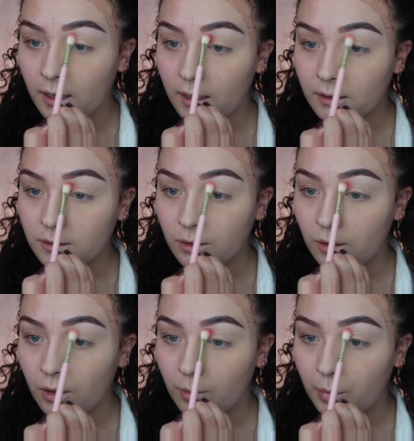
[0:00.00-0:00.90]
and
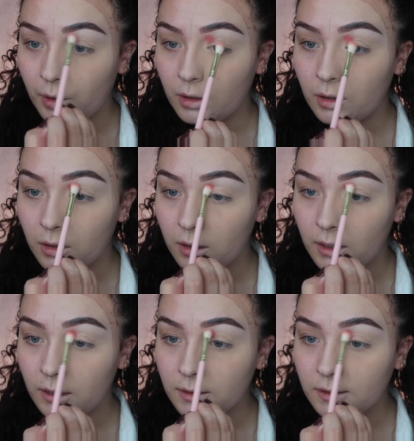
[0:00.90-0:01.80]
up
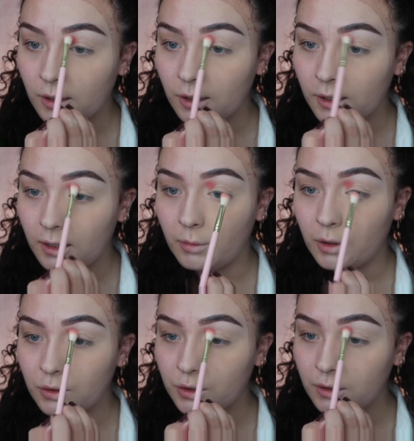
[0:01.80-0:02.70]
in circular
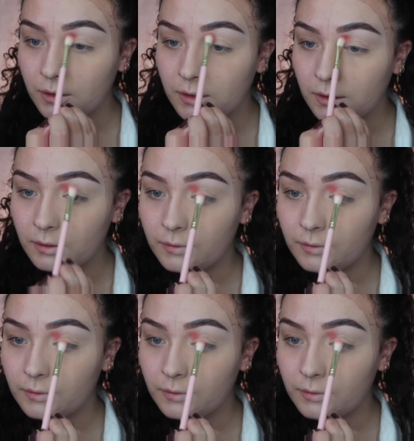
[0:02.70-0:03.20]
motions.